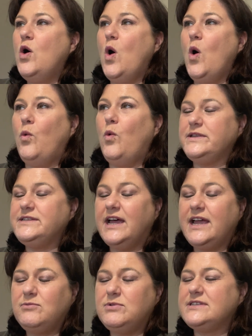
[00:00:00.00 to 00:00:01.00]
one
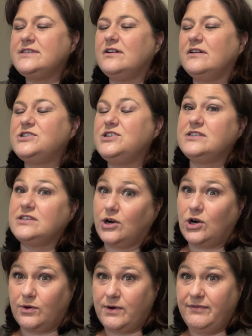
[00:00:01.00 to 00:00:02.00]
time was just
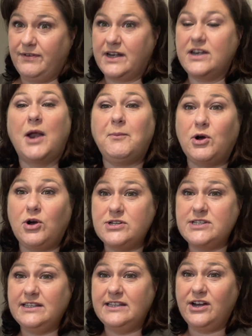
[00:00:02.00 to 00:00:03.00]
horrific, not
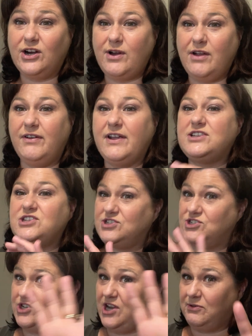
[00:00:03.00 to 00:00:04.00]
personally horrific,
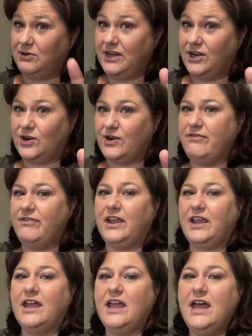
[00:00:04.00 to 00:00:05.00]
just generally
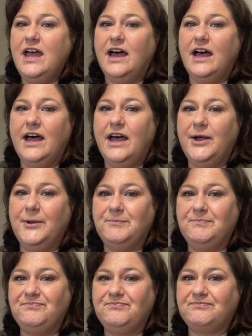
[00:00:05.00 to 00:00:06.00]
horrific.
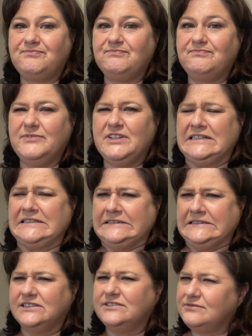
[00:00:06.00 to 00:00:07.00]
Um,
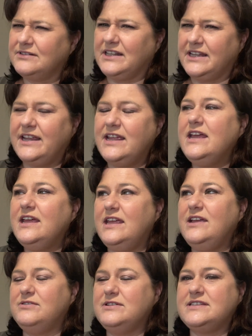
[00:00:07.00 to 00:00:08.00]
ooh, really,
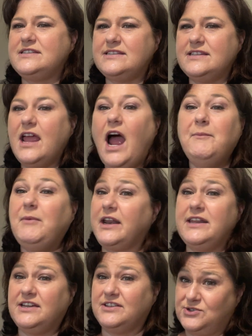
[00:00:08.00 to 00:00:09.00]
it was, I'm not
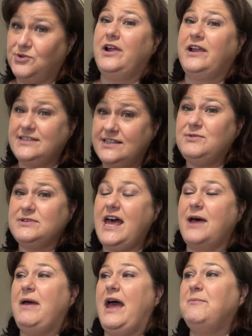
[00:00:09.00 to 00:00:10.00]
going to tell a story because it was
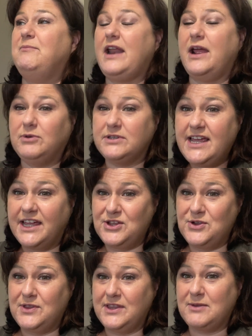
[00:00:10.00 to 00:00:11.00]
that bad, but I will tell
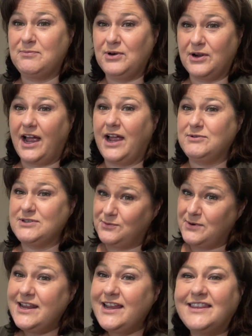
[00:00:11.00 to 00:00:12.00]
you that the book I was
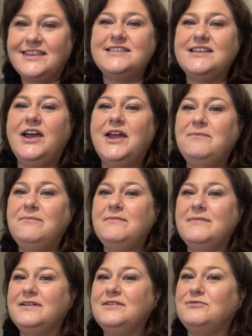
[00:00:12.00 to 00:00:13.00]
reading at the time
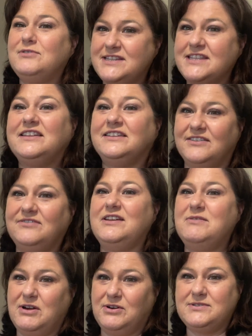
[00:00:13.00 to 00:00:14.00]
was The
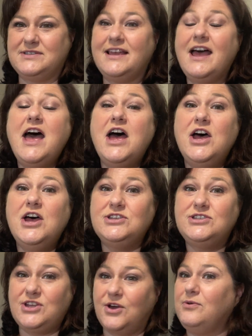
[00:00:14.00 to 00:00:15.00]
Lovely Bones.
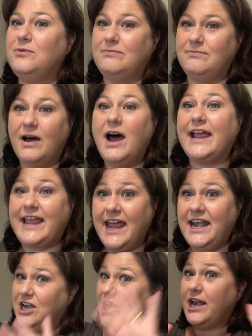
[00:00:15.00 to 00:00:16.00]
So
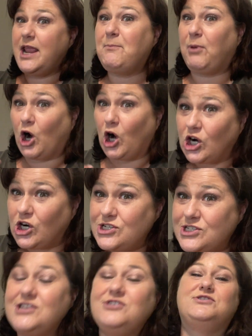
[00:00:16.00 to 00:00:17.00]
Again, not a
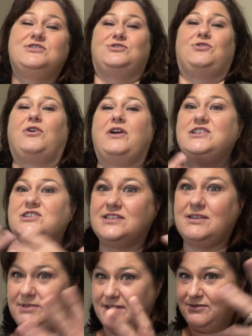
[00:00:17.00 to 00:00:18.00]
personal story, just
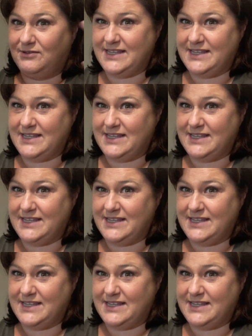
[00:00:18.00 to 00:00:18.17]
something that was